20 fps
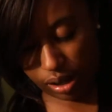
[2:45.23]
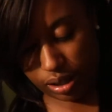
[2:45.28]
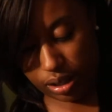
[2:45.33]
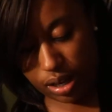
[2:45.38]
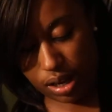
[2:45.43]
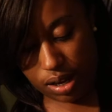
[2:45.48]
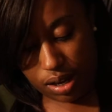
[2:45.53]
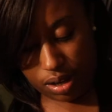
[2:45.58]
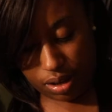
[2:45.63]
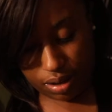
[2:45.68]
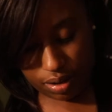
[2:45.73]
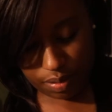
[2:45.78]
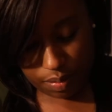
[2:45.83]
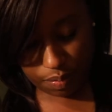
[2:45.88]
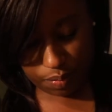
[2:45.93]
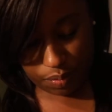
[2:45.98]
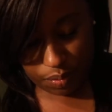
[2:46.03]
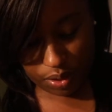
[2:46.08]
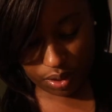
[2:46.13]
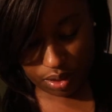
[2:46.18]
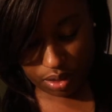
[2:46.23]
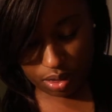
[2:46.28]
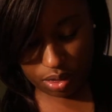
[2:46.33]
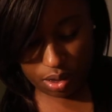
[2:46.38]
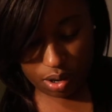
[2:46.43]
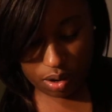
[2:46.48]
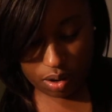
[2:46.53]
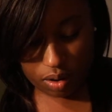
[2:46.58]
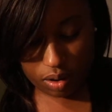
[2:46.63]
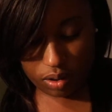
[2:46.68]
Um,
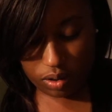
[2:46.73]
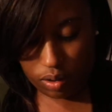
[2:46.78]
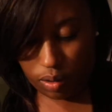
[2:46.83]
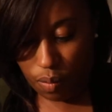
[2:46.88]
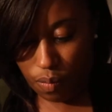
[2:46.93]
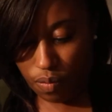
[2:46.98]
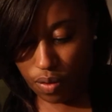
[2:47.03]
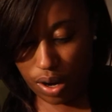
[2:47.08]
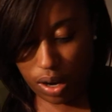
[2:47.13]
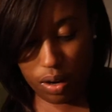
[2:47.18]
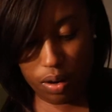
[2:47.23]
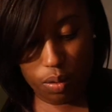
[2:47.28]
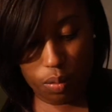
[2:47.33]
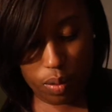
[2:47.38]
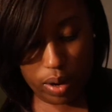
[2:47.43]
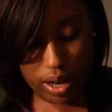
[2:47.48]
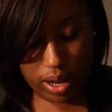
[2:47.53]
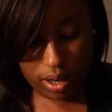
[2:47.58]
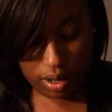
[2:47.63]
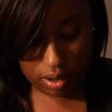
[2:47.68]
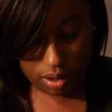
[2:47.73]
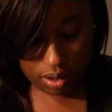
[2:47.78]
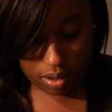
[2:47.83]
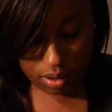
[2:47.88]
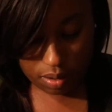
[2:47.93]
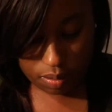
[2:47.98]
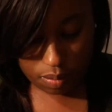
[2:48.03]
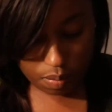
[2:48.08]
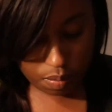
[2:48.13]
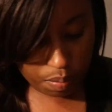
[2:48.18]
there are some Vera Wang
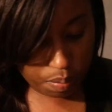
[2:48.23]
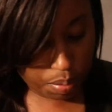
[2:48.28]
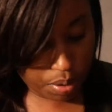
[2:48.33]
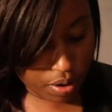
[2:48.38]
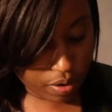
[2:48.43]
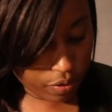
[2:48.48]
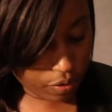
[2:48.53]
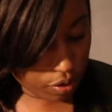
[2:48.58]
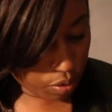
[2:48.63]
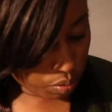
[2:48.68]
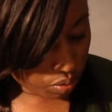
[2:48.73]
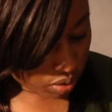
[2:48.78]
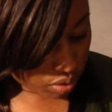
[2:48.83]
perfume